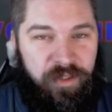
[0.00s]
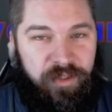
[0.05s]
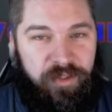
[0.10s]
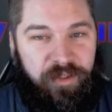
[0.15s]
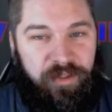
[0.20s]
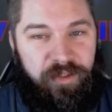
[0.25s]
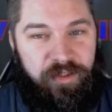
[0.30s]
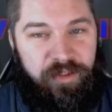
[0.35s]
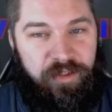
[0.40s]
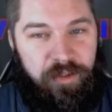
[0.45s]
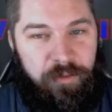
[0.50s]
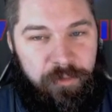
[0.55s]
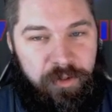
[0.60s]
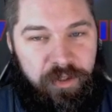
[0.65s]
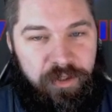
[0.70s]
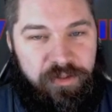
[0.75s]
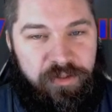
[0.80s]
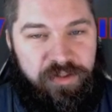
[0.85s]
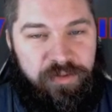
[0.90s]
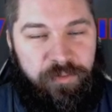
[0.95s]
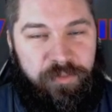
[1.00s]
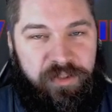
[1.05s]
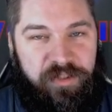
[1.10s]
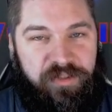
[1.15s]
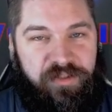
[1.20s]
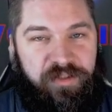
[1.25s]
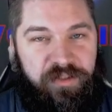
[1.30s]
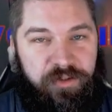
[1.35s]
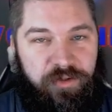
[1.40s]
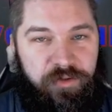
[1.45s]
Illegal mods
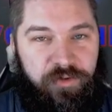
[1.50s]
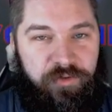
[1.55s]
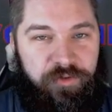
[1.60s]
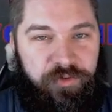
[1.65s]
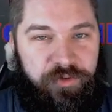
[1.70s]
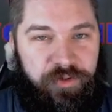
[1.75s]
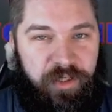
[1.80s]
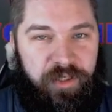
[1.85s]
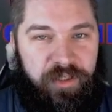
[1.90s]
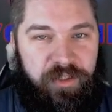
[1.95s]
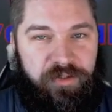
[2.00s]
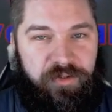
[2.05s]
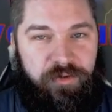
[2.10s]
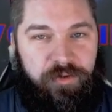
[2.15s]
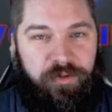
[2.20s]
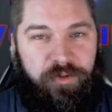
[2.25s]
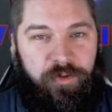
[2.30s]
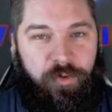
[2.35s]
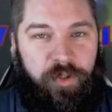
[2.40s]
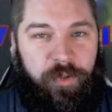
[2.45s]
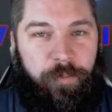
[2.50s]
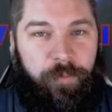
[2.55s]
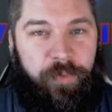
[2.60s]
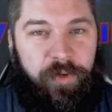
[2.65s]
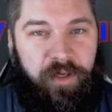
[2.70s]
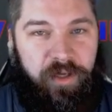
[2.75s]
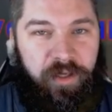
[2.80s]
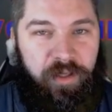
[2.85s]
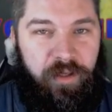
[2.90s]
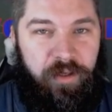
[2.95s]
means that you're trying to equip
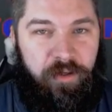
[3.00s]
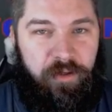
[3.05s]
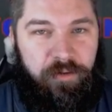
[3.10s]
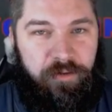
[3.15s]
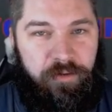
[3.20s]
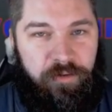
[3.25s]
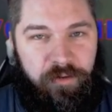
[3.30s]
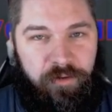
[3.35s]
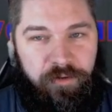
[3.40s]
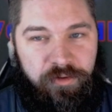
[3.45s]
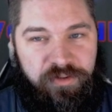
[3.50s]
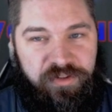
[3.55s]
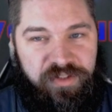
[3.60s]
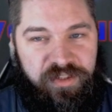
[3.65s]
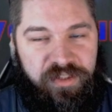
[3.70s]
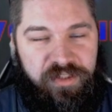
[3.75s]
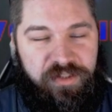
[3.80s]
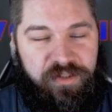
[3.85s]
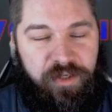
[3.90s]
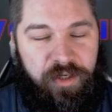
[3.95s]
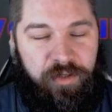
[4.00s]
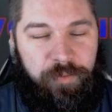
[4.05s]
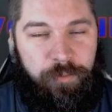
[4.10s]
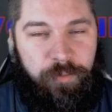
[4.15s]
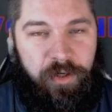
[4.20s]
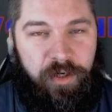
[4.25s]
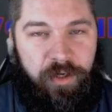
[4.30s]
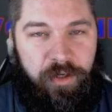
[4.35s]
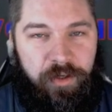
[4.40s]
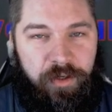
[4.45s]
a 6-dot
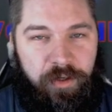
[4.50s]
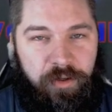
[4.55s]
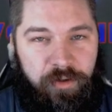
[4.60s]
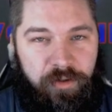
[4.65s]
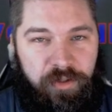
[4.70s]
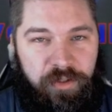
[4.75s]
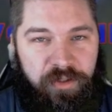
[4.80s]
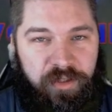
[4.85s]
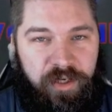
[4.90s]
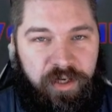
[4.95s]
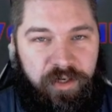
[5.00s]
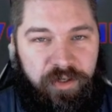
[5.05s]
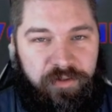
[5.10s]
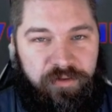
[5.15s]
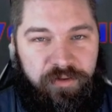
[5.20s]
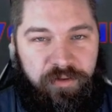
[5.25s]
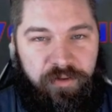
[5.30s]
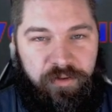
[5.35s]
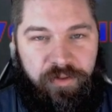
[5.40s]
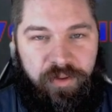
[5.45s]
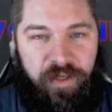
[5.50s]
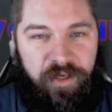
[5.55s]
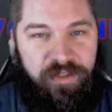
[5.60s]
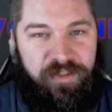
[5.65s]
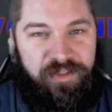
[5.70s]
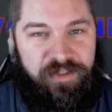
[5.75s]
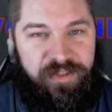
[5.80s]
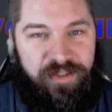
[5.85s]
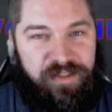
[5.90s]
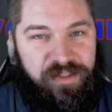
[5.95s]
mod on a character that
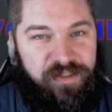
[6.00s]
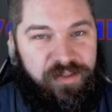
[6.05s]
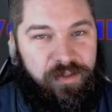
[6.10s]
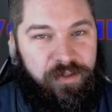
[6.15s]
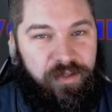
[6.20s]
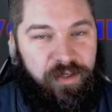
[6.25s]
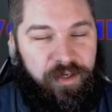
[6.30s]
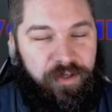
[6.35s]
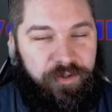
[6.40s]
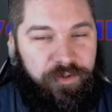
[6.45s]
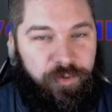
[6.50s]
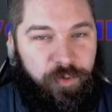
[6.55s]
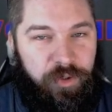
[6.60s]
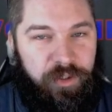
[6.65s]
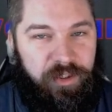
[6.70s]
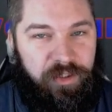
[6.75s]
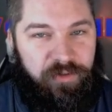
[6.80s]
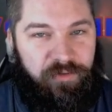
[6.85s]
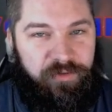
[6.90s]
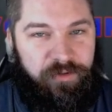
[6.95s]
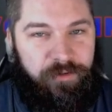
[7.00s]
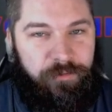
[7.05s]
is less than gear 12.